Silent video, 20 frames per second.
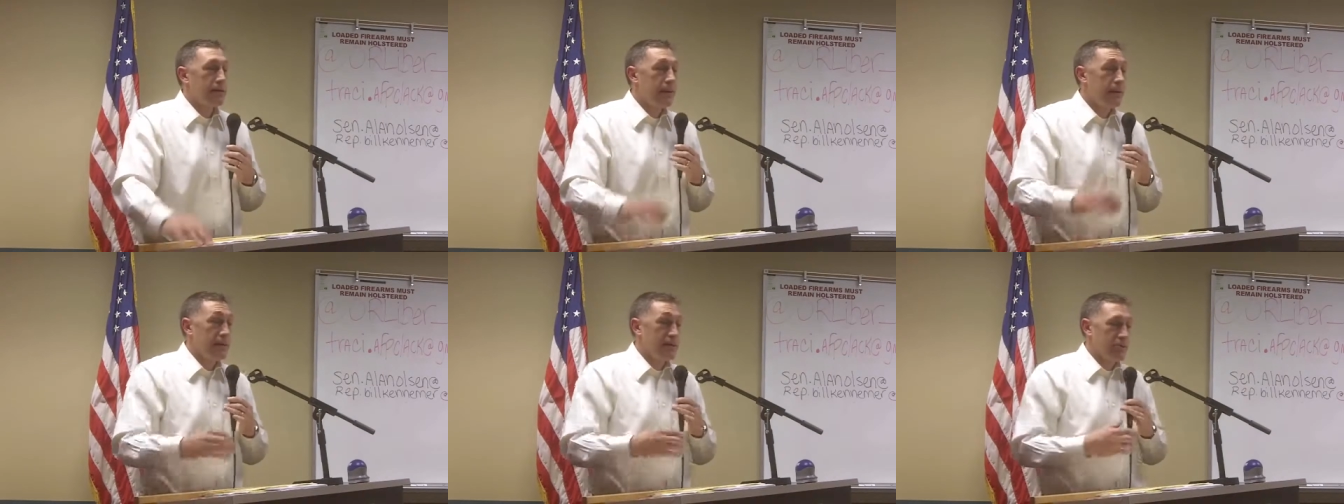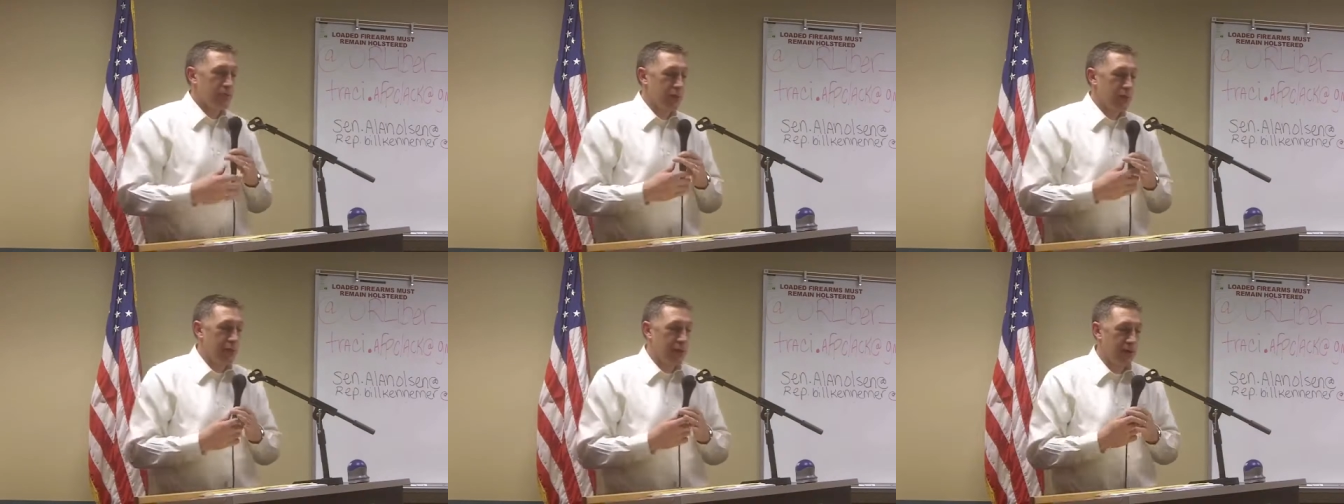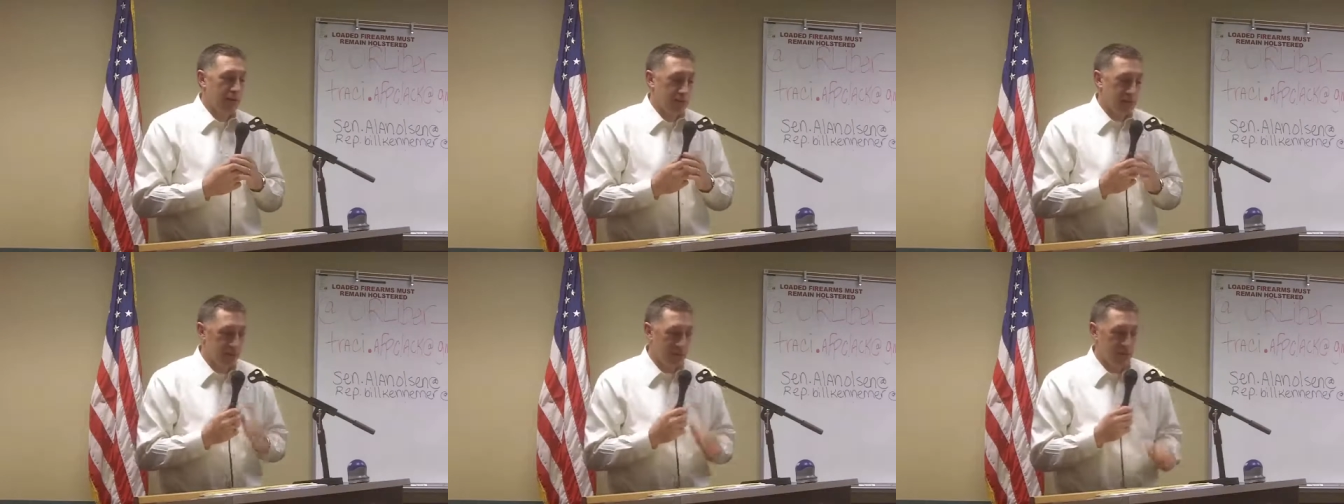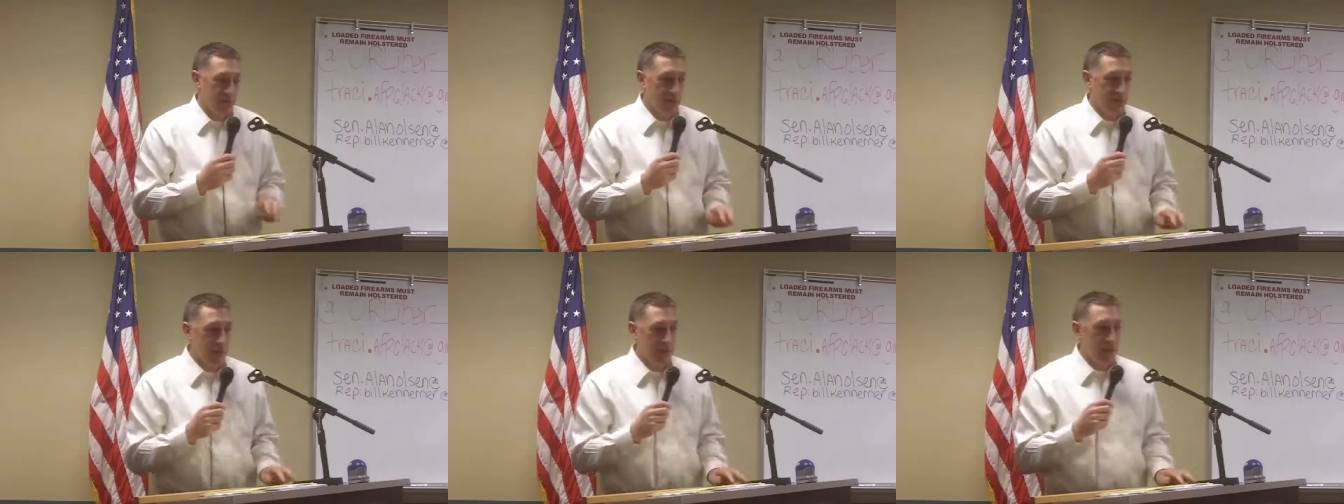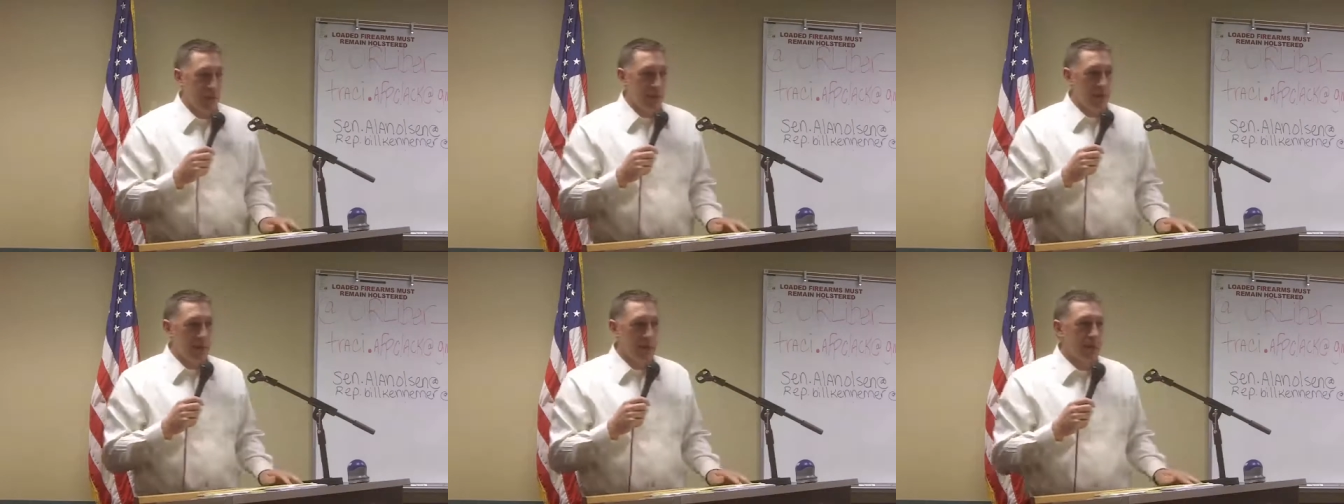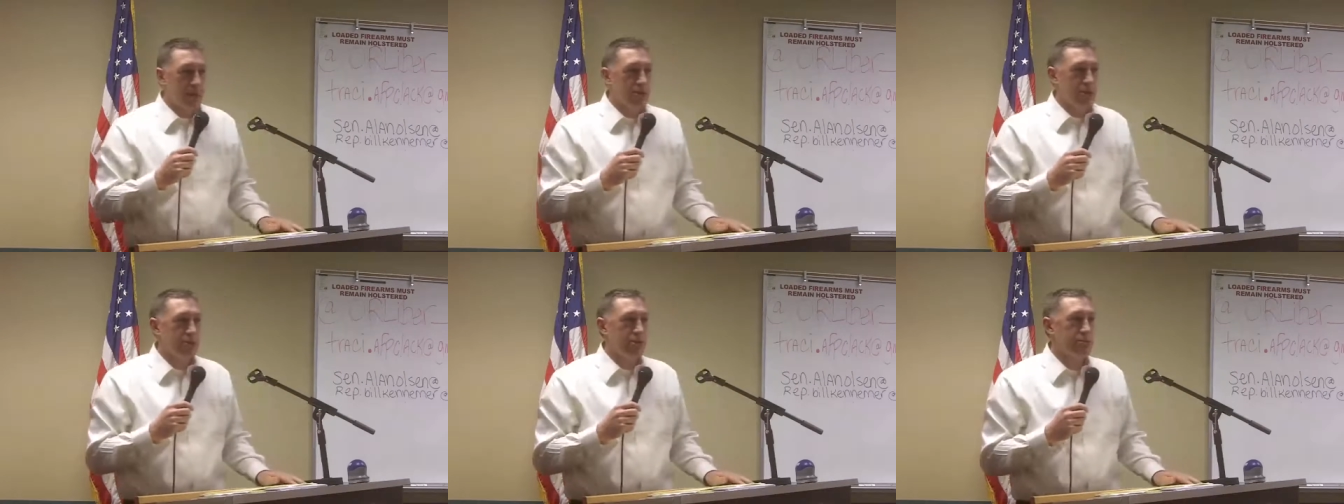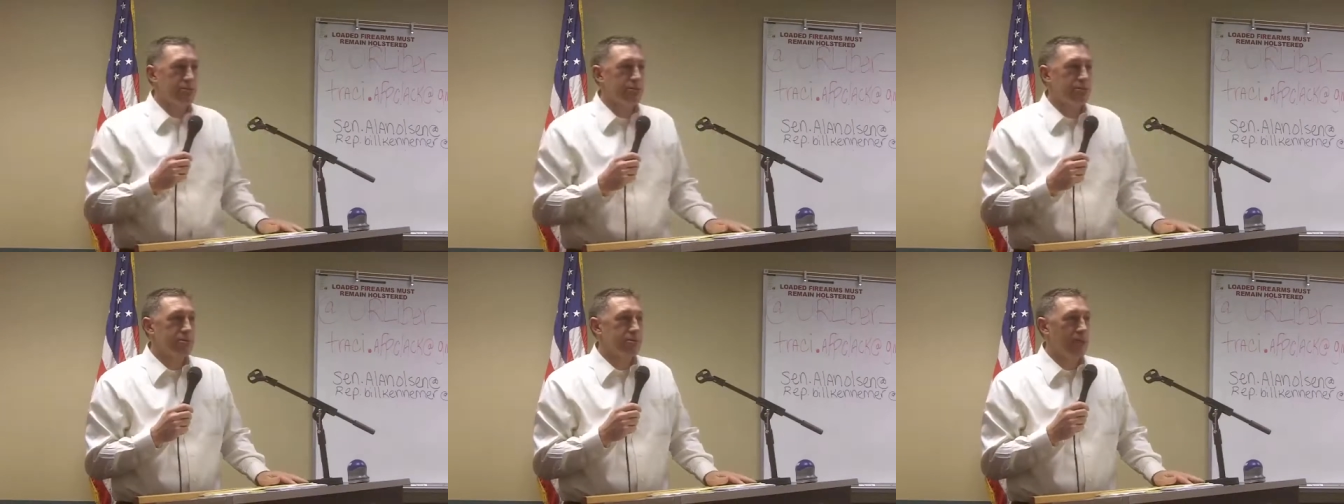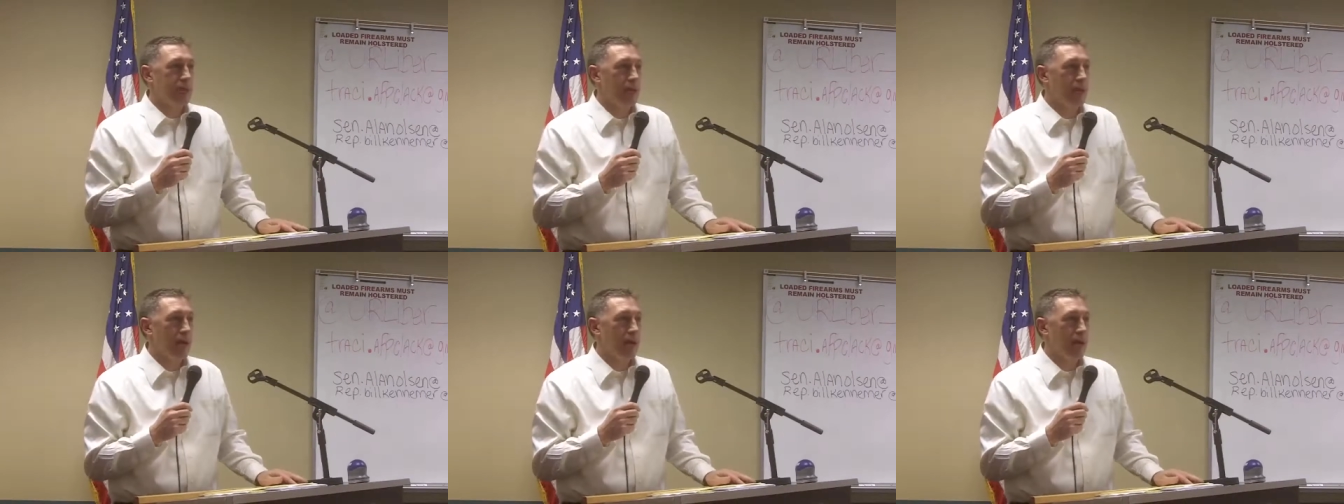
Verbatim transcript: Yes, we have identified winning issues.